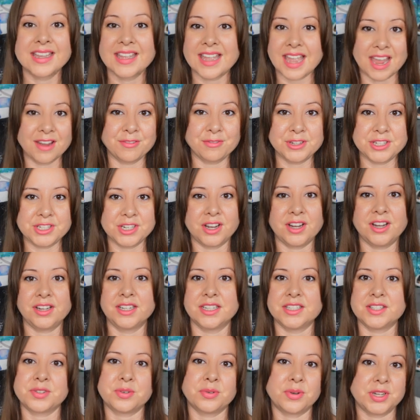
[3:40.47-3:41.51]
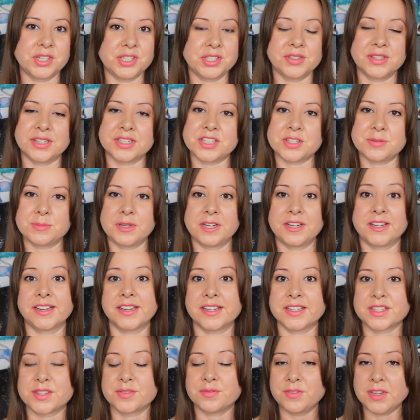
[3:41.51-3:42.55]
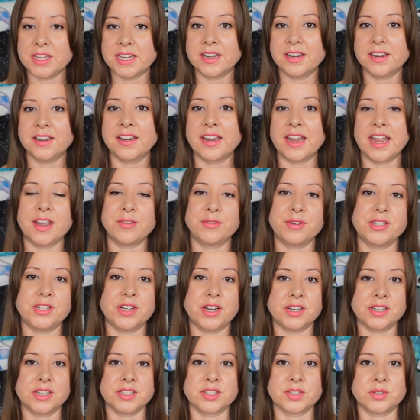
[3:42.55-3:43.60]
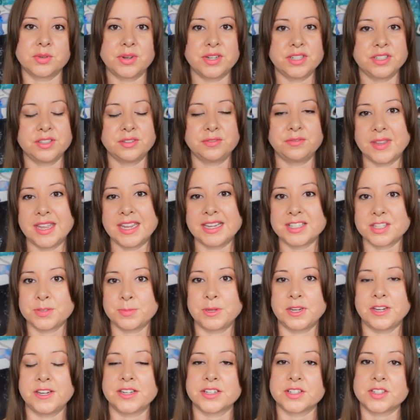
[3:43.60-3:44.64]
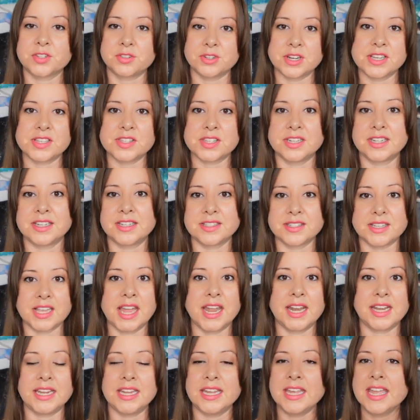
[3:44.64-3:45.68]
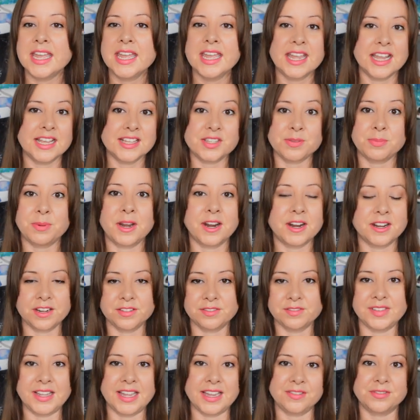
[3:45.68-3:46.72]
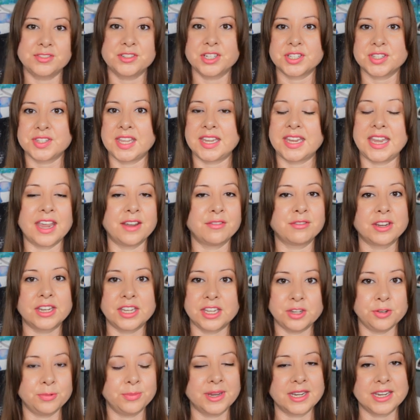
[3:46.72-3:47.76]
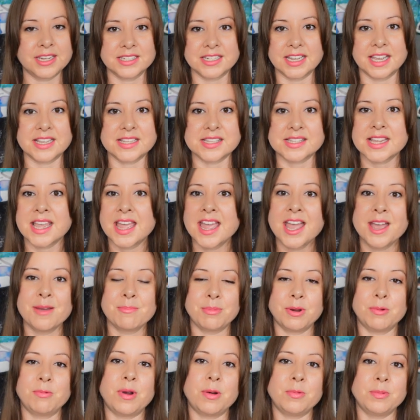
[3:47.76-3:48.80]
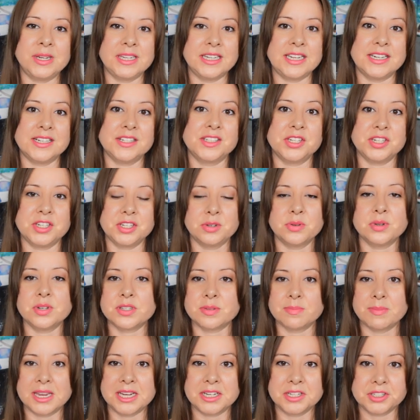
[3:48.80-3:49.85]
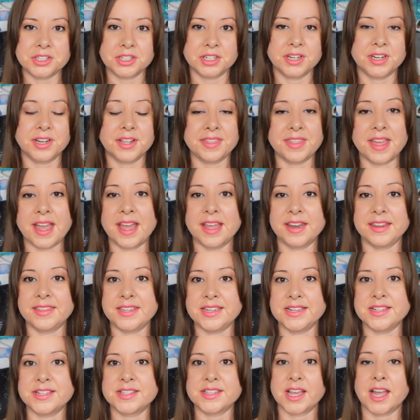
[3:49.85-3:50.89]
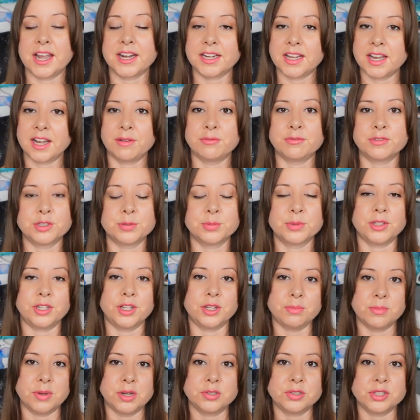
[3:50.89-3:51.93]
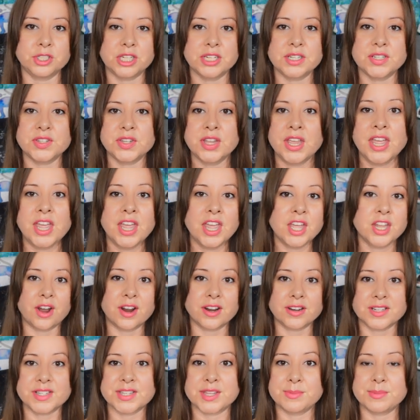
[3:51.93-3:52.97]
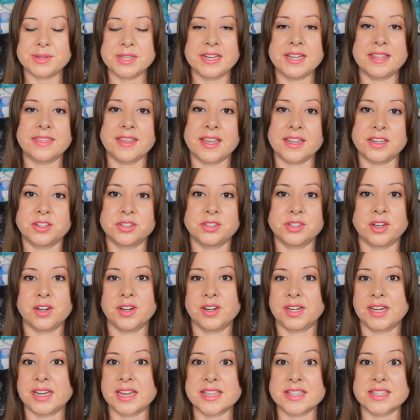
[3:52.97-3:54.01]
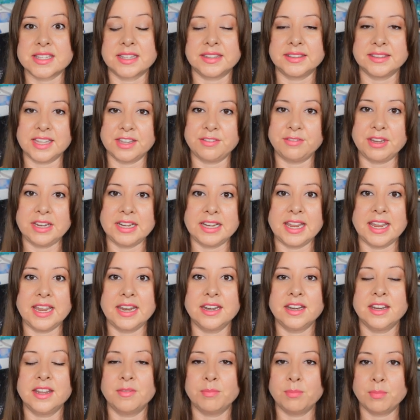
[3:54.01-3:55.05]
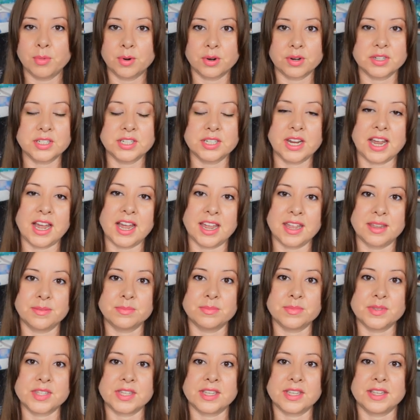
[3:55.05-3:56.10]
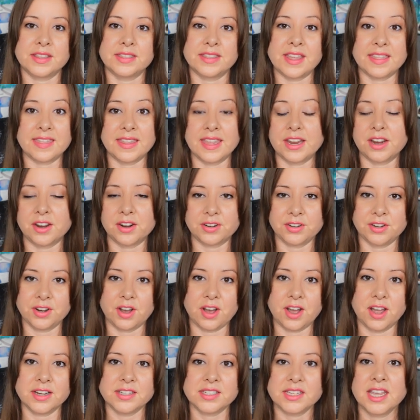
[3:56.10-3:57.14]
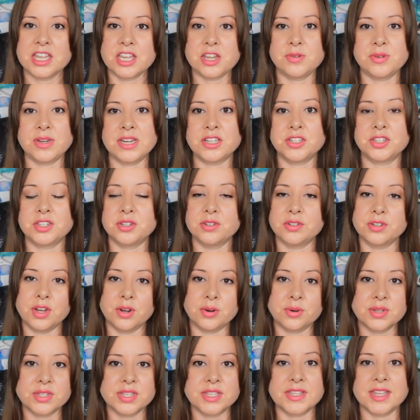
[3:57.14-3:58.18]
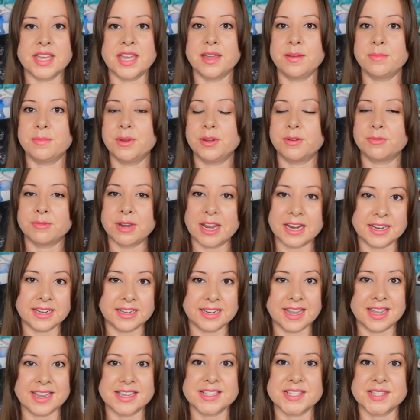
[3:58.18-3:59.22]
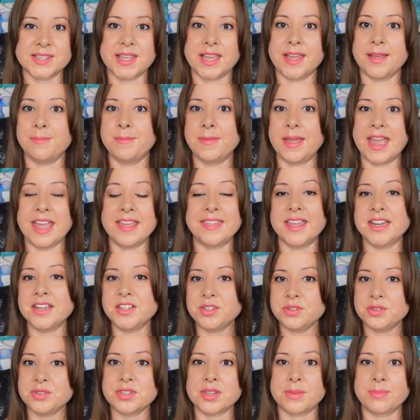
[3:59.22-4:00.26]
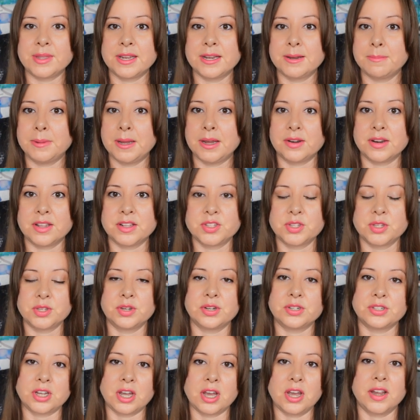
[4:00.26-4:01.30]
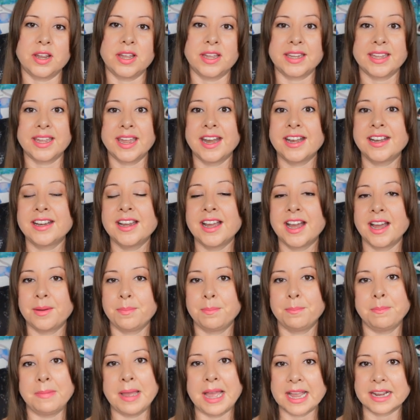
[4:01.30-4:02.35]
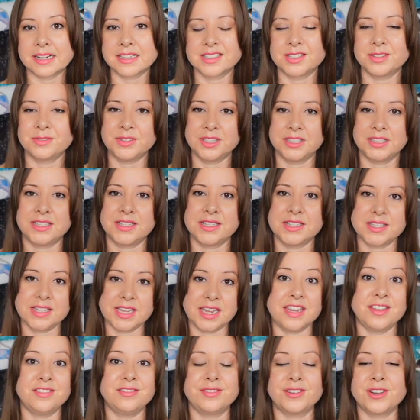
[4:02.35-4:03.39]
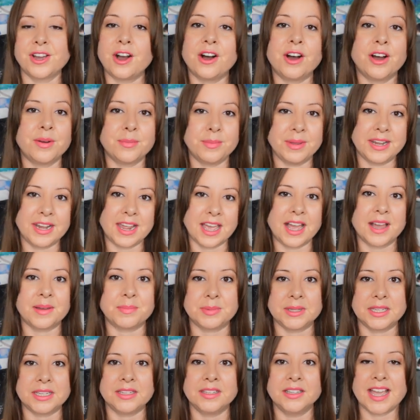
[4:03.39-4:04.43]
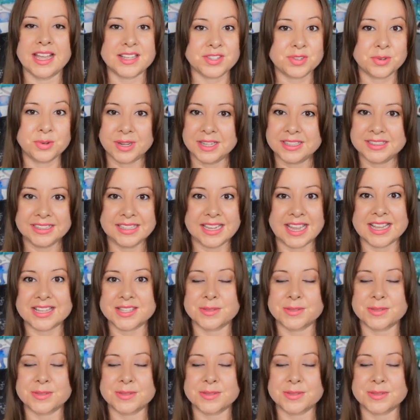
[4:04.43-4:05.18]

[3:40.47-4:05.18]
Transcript: Every dog is going to experience fear. Every dog is going to experience stress and anxiety. It's a part of life, just like every human does. But what we need to do is make sure that these uncomfortable emotions aren't something that your dog is living in more times than they are not. You need to notice them, recognize them, and then do something about it so your dog can come back to feeling safe, calm, and happy as quickly as